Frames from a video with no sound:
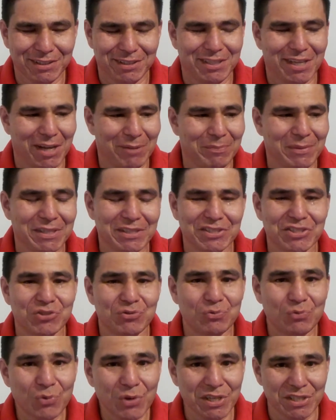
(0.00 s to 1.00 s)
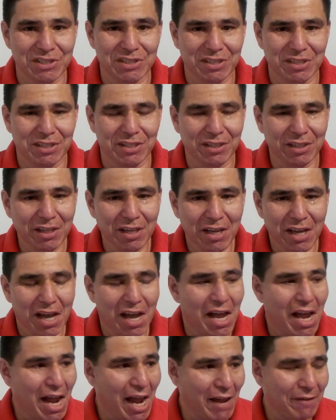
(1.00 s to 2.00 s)
Got me this risk.
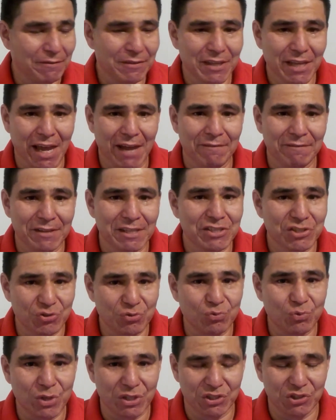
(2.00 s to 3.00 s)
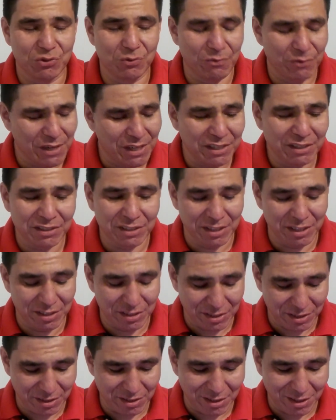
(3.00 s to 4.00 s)
I have this risk to reading
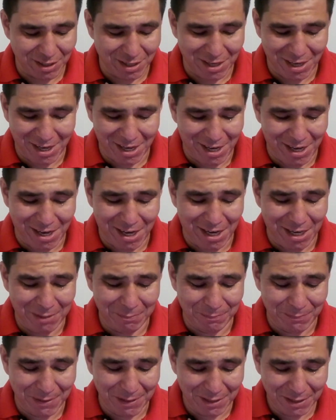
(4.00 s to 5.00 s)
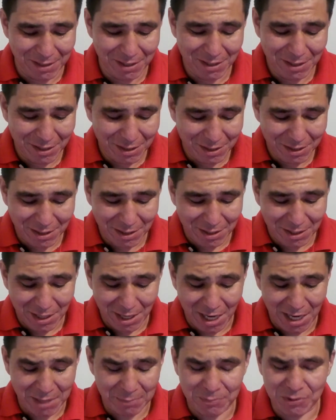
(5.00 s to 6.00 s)
this.
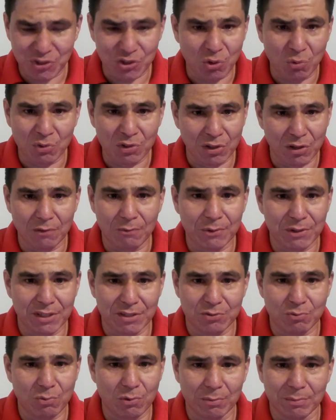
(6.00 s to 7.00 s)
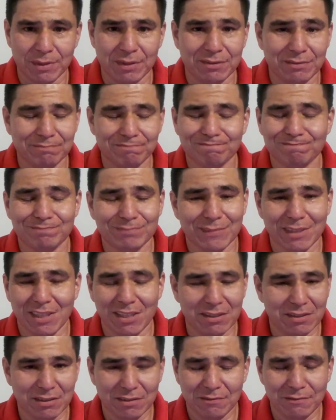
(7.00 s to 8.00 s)
I'm so in love with this woman.
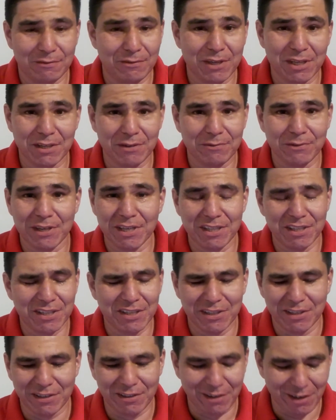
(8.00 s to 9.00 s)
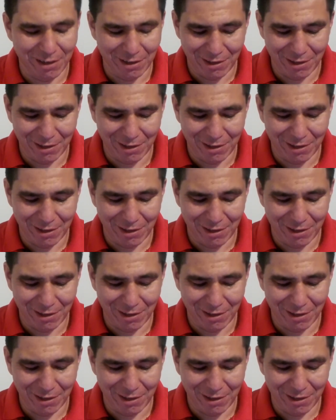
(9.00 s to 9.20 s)
Really, really there.